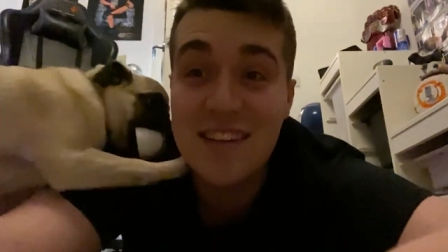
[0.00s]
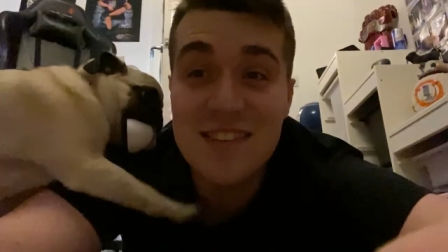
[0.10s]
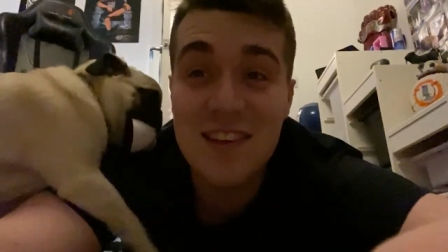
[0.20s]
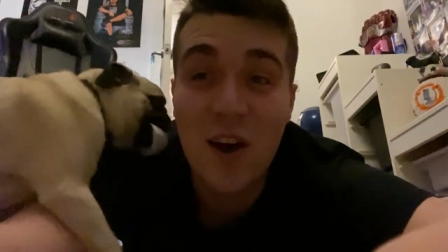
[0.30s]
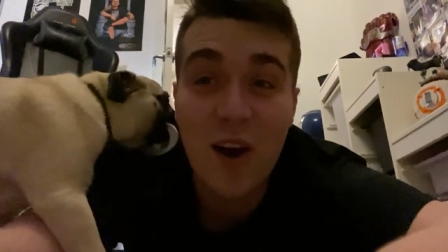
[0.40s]

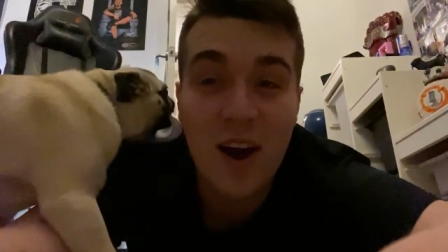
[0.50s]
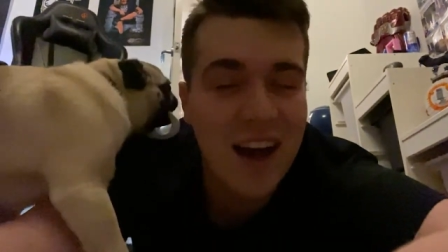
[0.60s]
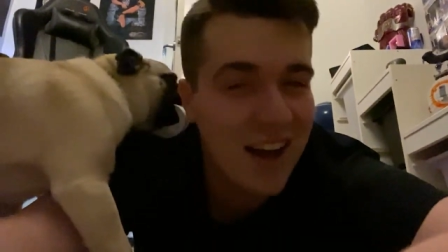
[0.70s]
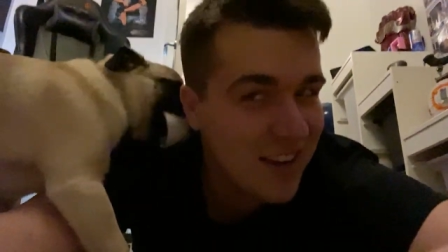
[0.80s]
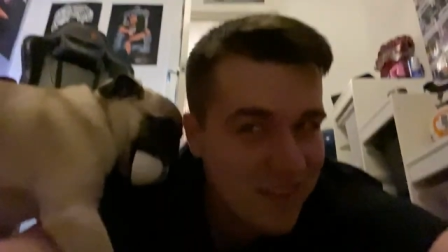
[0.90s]
So
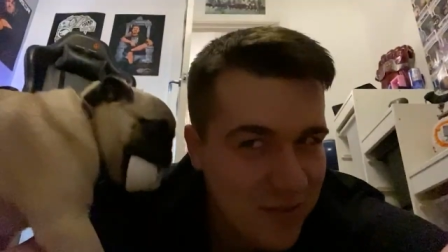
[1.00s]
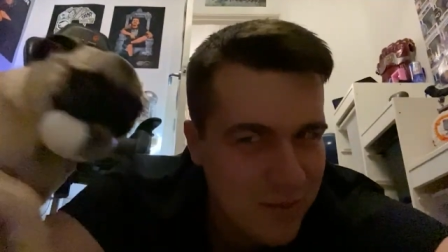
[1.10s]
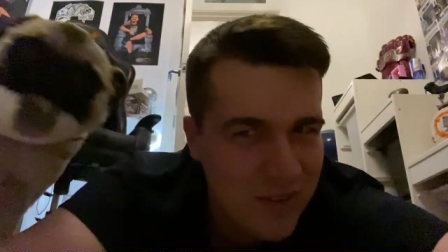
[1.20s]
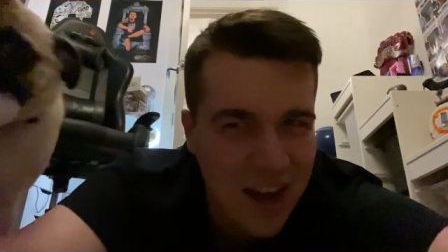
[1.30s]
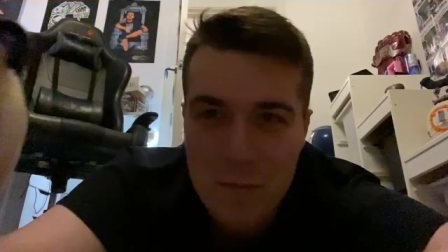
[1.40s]

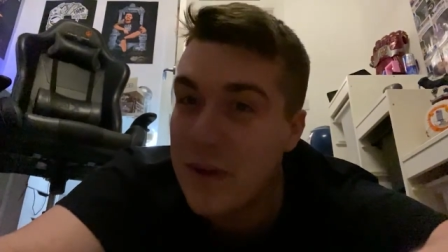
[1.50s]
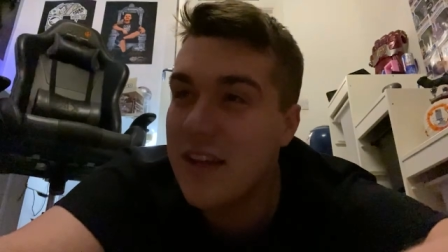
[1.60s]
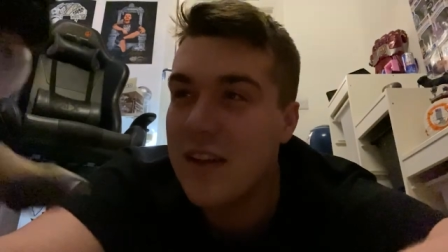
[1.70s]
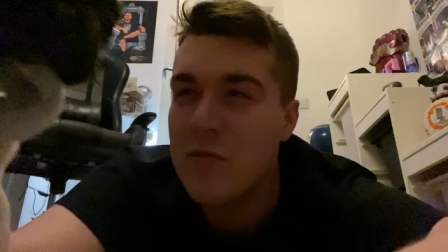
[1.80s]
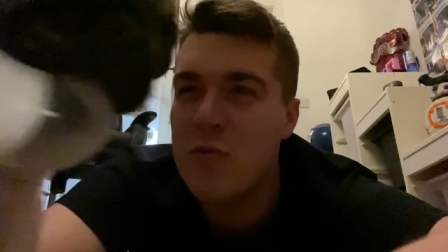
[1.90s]
I've been at a